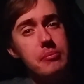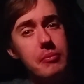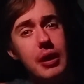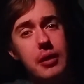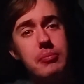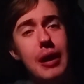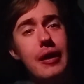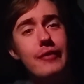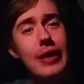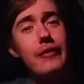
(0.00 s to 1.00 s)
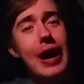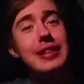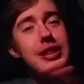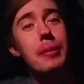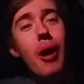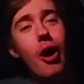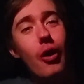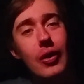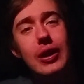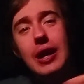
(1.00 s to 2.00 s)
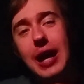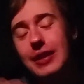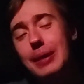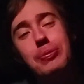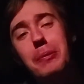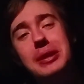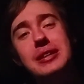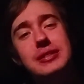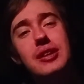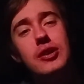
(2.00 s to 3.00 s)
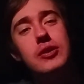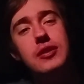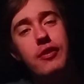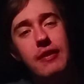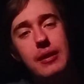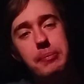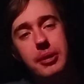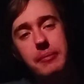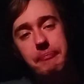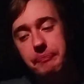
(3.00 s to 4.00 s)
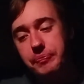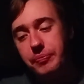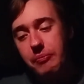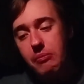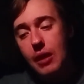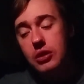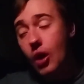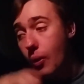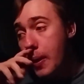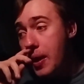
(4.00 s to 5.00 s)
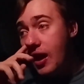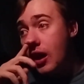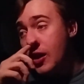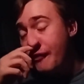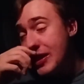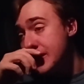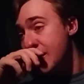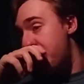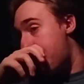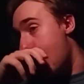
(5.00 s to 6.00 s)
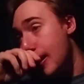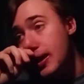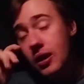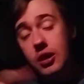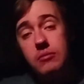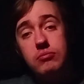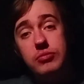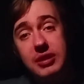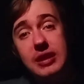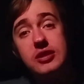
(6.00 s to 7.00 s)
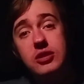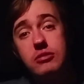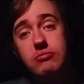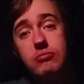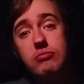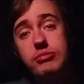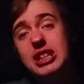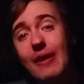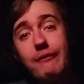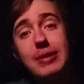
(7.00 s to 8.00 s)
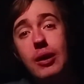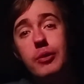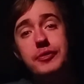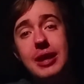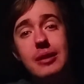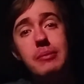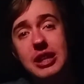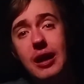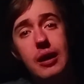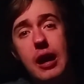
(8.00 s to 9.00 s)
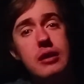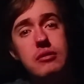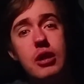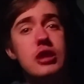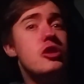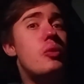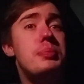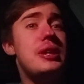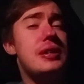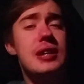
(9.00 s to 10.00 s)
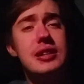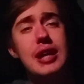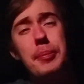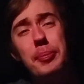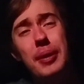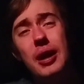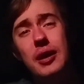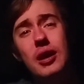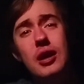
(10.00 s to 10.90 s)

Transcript: Like I've had them all, and that probably isn't a good thing. But no, the festive pie, decent, 7 out of 10. I don't particularly like the apple pie.